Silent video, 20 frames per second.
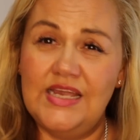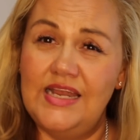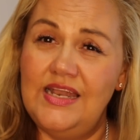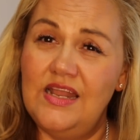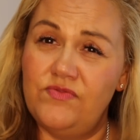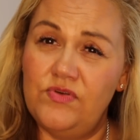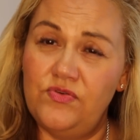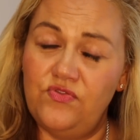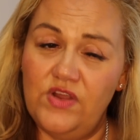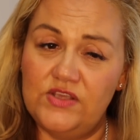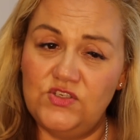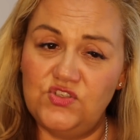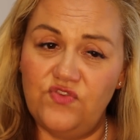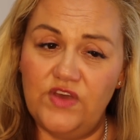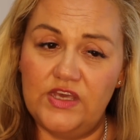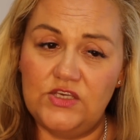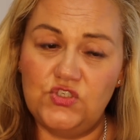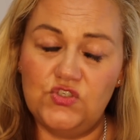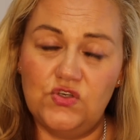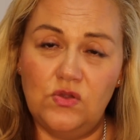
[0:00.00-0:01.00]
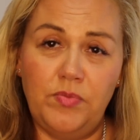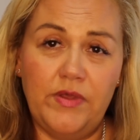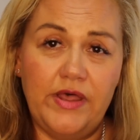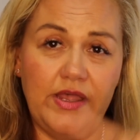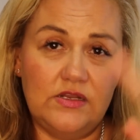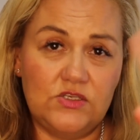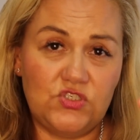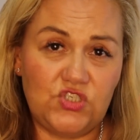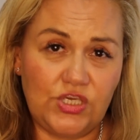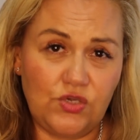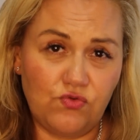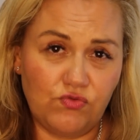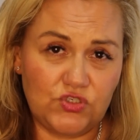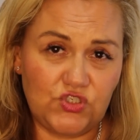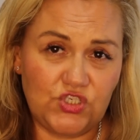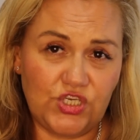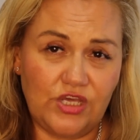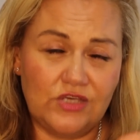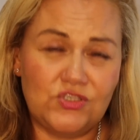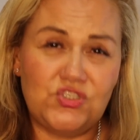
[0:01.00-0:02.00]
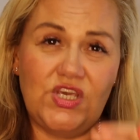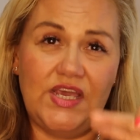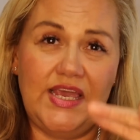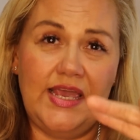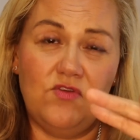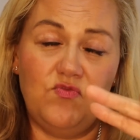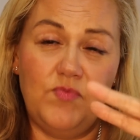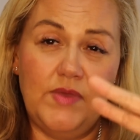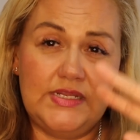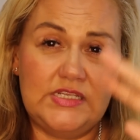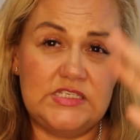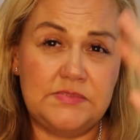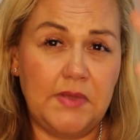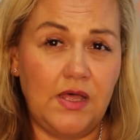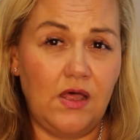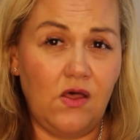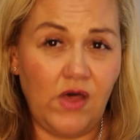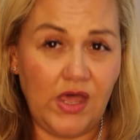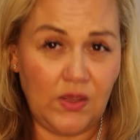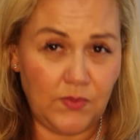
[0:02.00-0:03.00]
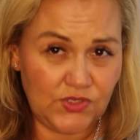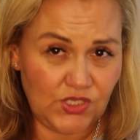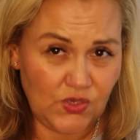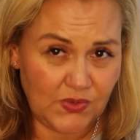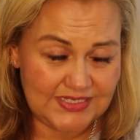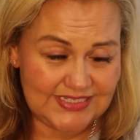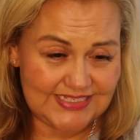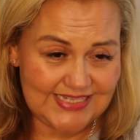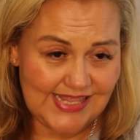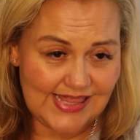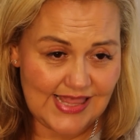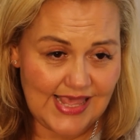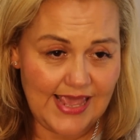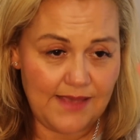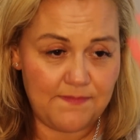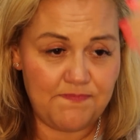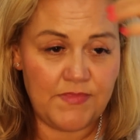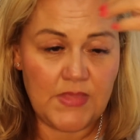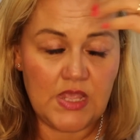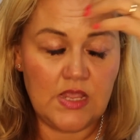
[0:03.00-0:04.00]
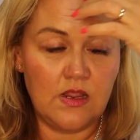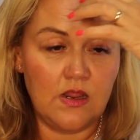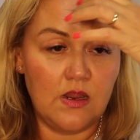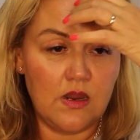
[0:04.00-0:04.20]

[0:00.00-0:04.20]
I love a French facial. Biologique Recherche at EF Medispa. I would go and see them.